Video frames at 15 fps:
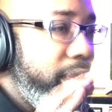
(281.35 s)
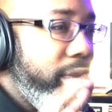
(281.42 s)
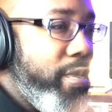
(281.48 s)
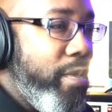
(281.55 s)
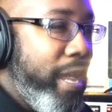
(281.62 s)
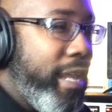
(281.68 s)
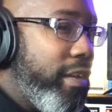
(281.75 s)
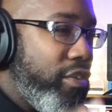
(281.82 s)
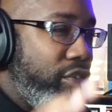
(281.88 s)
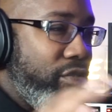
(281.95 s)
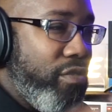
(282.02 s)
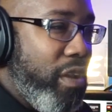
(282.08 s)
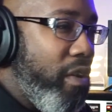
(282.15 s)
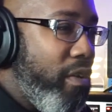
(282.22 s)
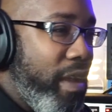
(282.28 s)
The way that
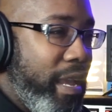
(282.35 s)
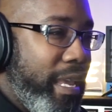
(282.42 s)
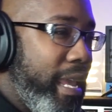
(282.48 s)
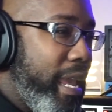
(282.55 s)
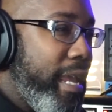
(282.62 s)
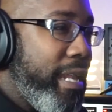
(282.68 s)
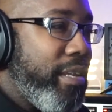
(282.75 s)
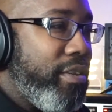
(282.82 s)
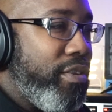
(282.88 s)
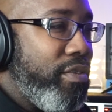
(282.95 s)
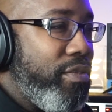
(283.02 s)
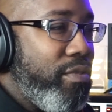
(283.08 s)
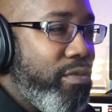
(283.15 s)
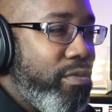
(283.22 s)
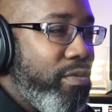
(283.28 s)
you go again
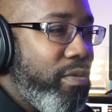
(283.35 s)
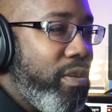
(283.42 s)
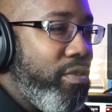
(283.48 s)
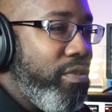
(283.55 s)
to,